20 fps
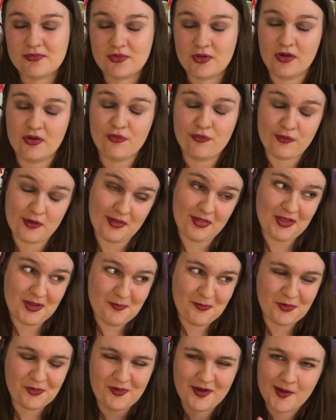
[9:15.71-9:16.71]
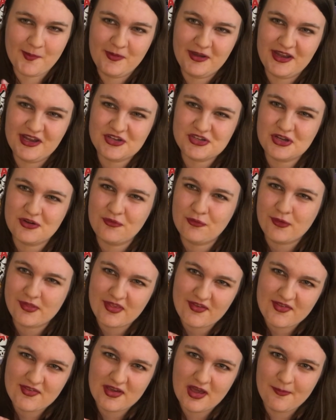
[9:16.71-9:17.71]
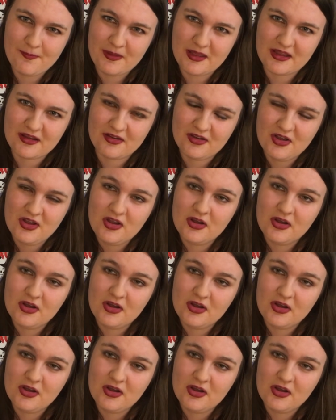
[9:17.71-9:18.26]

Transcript: so a feeling book recommendation for this topic,